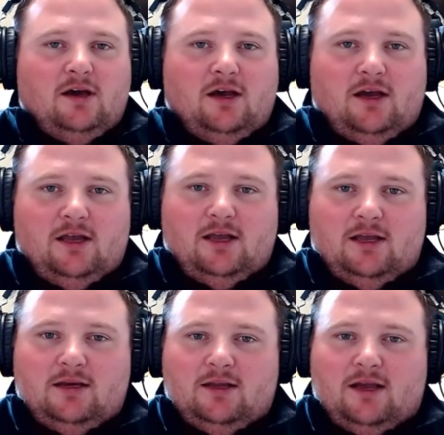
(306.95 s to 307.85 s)

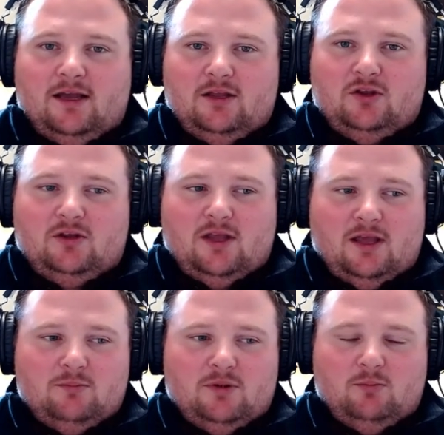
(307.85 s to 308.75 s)
And I
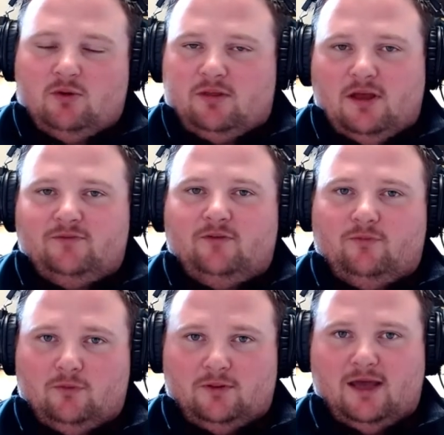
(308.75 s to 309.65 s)
can't be more thankful
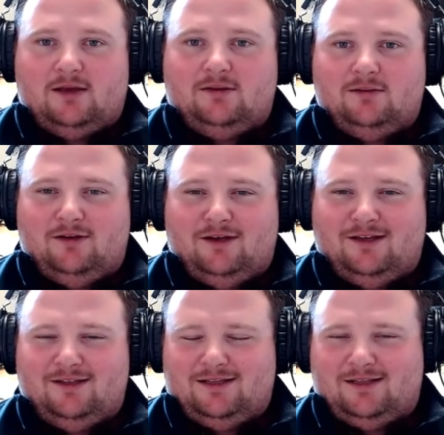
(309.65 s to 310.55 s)
for that
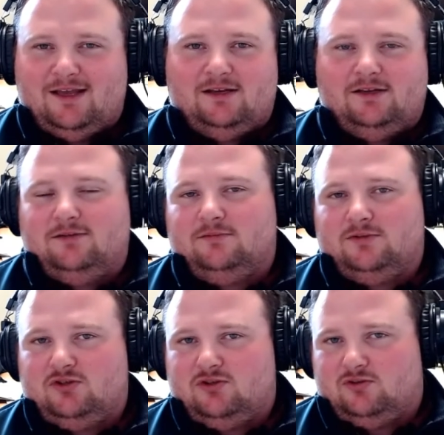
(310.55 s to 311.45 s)
kind of
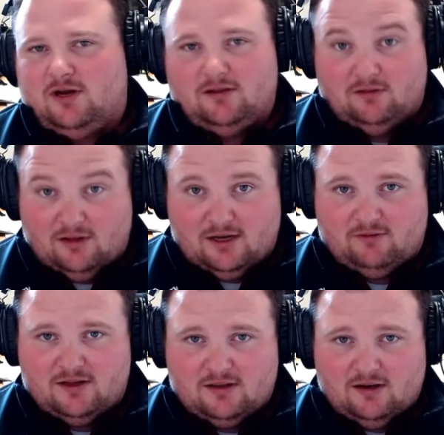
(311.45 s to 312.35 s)
strike of the luck
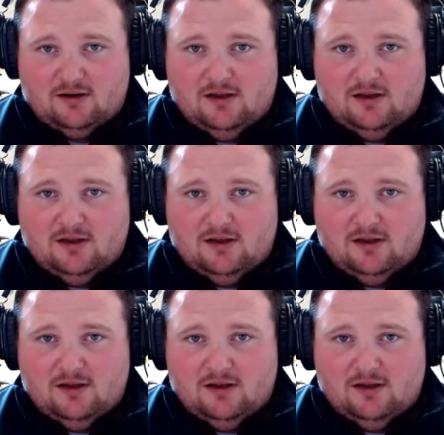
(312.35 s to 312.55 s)
right there.